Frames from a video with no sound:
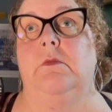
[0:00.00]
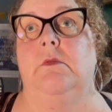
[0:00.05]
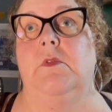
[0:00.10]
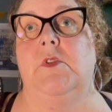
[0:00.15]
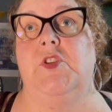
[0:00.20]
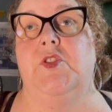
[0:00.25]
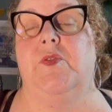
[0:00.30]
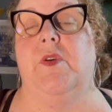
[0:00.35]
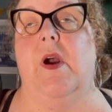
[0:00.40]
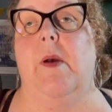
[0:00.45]

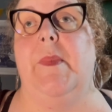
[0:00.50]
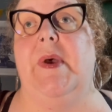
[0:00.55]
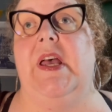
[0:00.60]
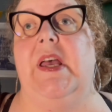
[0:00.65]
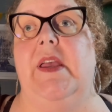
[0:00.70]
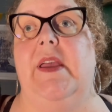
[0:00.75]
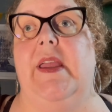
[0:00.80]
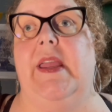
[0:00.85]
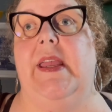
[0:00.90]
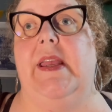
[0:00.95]

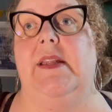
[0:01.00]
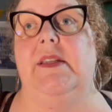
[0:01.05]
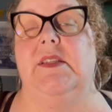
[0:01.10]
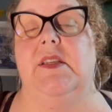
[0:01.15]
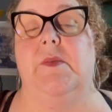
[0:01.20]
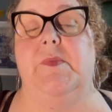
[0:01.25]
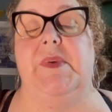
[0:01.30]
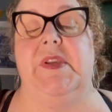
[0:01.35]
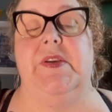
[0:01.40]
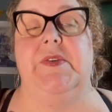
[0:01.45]
trauma and
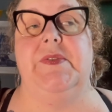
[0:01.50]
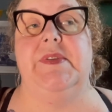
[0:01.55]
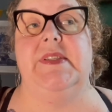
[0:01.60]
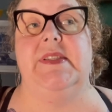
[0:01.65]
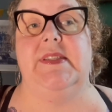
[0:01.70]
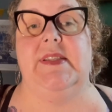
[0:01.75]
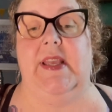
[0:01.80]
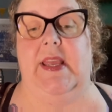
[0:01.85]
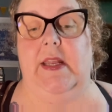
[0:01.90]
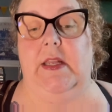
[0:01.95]

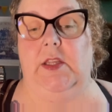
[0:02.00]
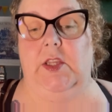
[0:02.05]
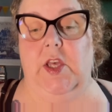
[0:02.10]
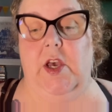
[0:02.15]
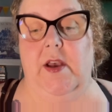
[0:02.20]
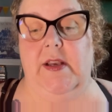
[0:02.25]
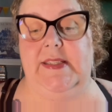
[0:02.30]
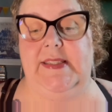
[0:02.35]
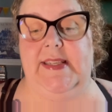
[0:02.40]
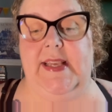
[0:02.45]
abuse and
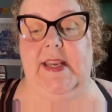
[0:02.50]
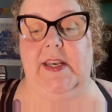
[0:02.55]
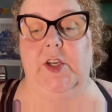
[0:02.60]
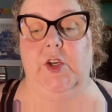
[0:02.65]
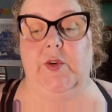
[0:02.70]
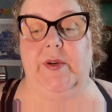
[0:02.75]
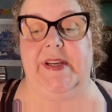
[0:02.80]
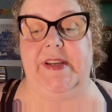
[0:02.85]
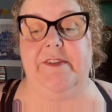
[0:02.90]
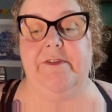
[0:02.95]
loss and
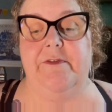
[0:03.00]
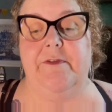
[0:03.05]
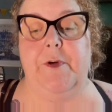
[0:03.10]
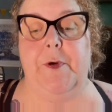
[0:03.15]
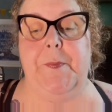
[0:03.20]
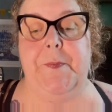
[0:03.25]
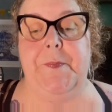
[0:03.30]
grief.